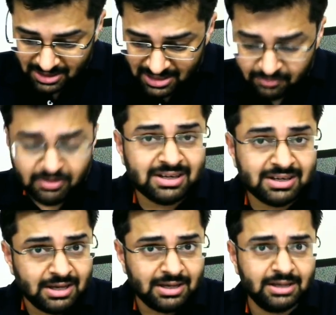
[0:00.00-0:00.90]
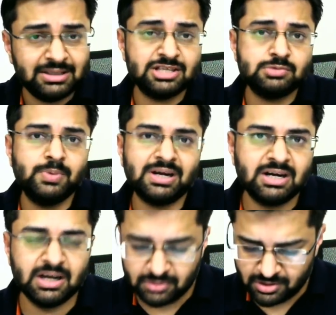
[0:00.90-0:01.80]
Give it the respect it
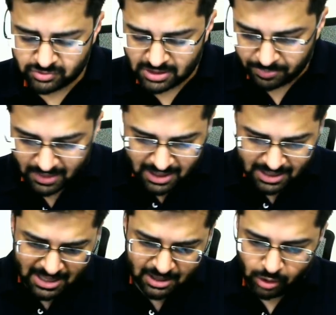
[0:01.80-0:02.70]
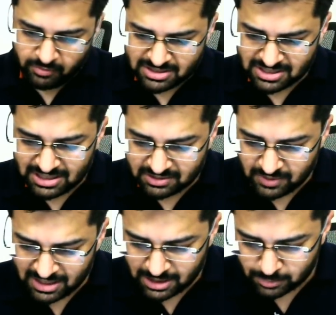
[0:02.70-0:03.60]
deserves. I, I always say that
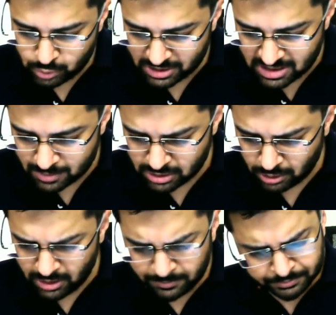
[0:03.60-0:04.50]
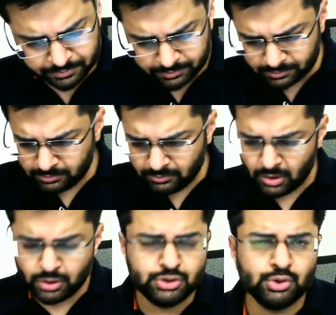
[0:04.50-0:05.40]
when it comes to exams and all
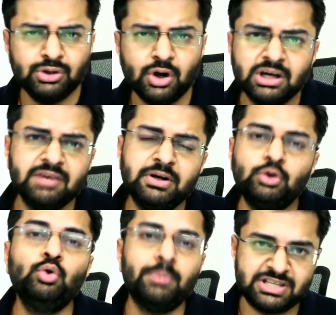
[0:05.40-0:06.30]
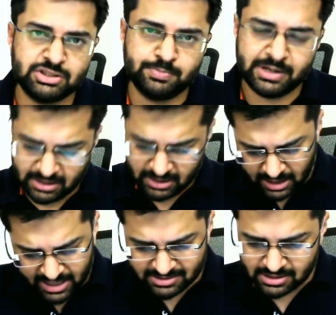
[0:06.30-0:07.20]
you should not give it too much respect.
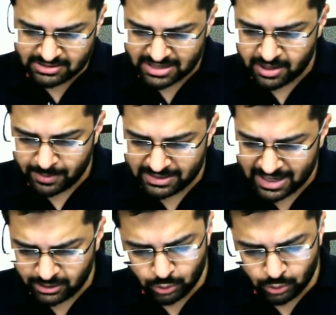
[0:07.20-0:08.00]
I still stand by that.